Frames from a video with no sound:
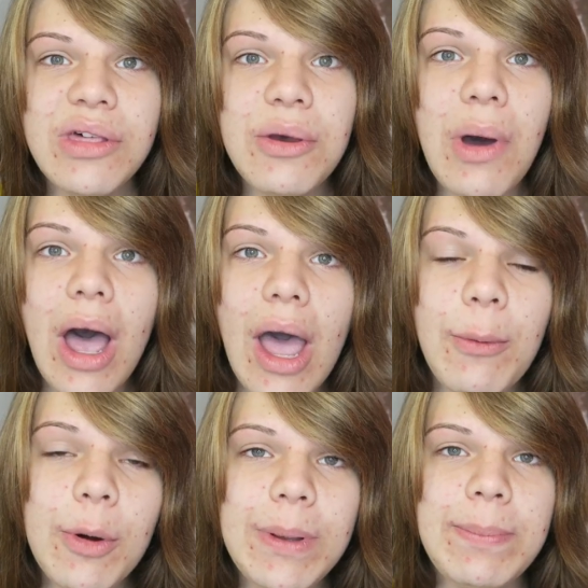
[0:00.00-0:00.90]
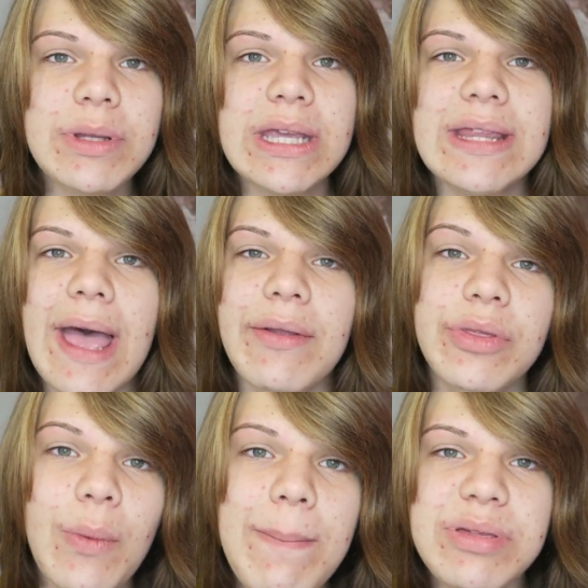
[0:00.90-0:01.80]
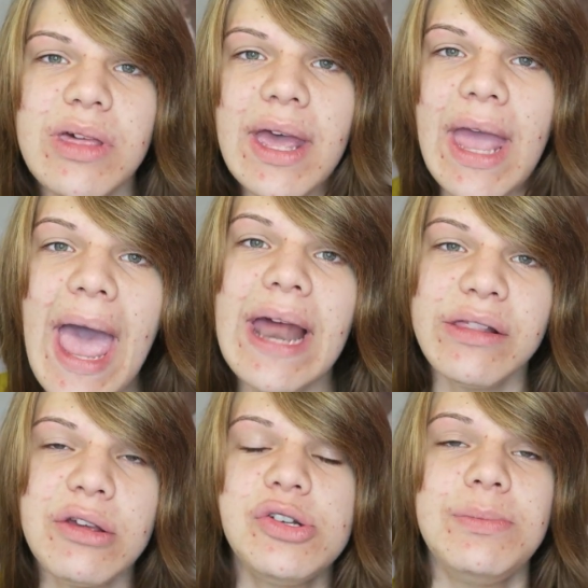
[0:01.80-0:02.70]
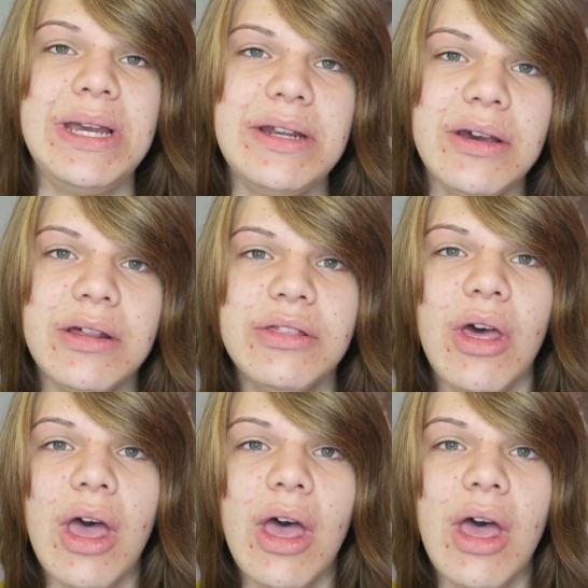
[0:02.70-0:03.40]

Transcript: So I will be putting down the website and social medias